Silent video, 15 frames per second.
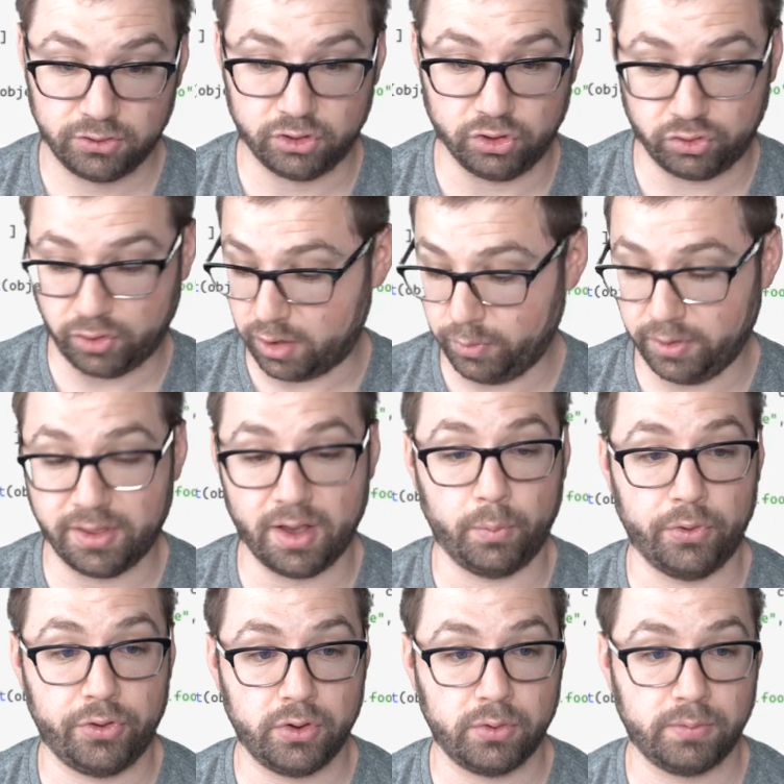to try to read that
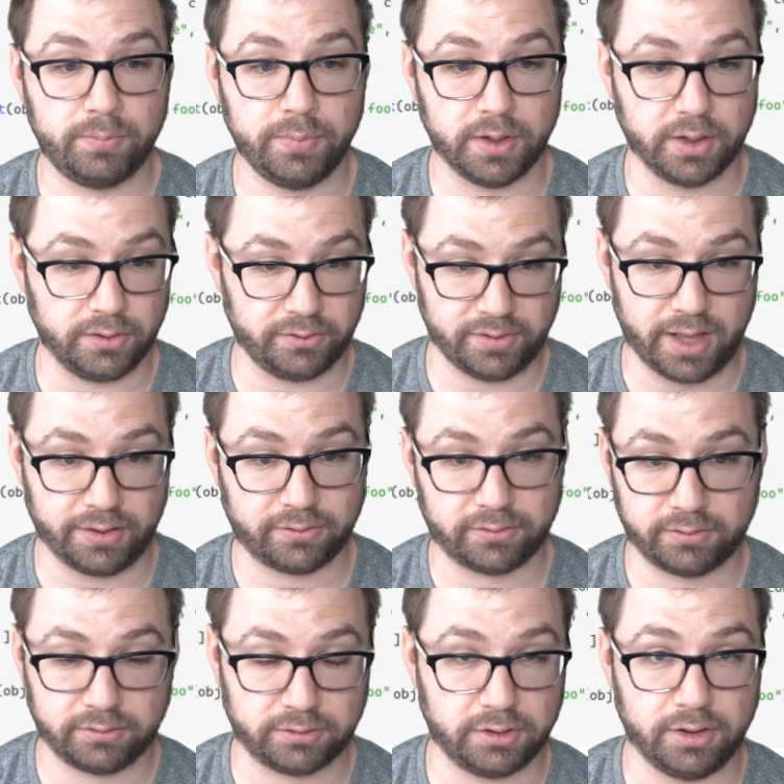with you because
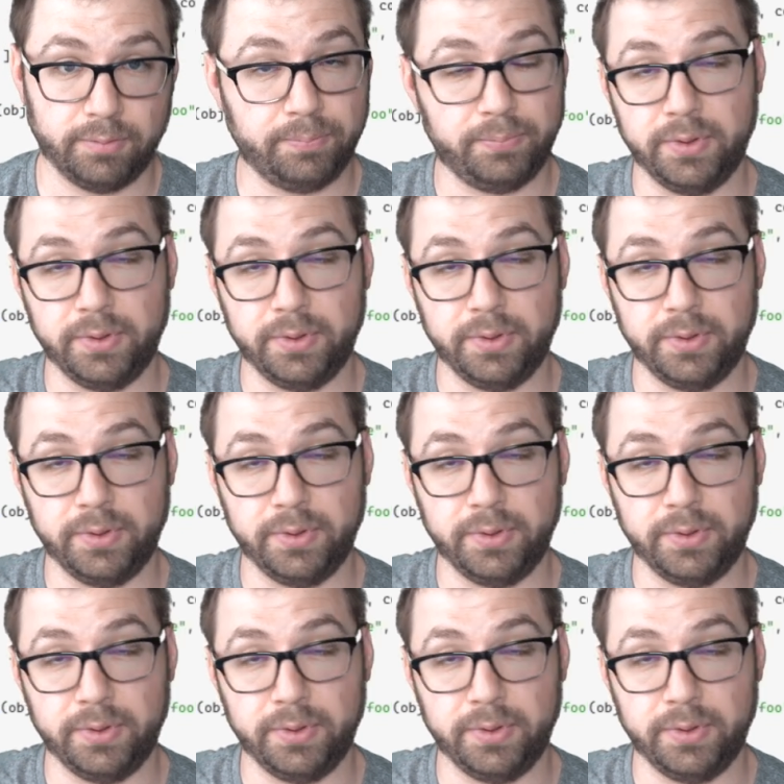that's going to